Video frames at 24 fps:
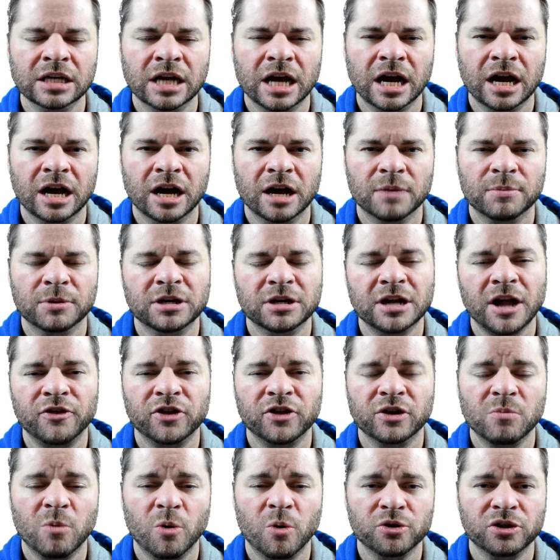but
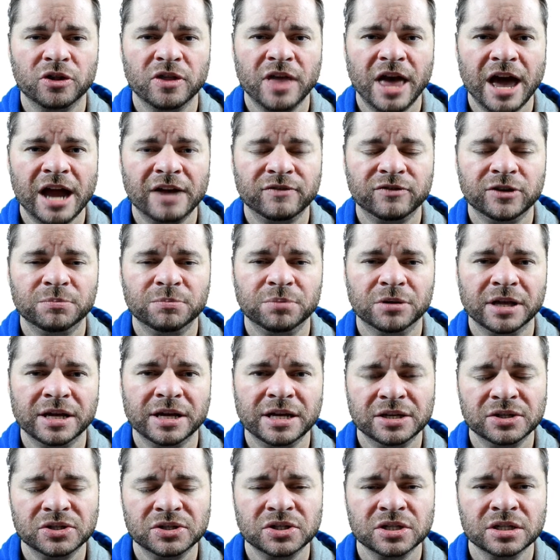nothing more than that if he
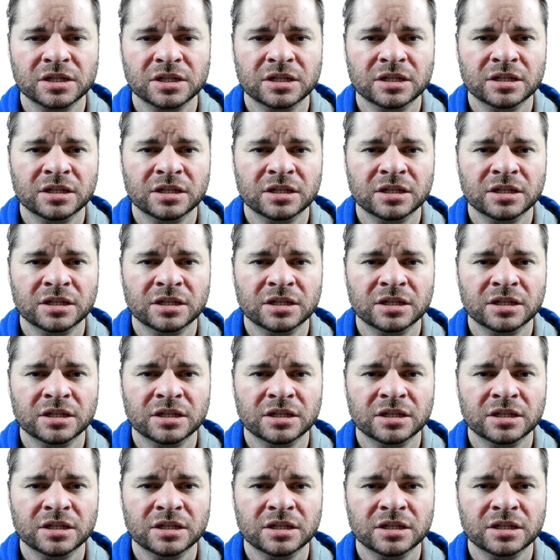plays.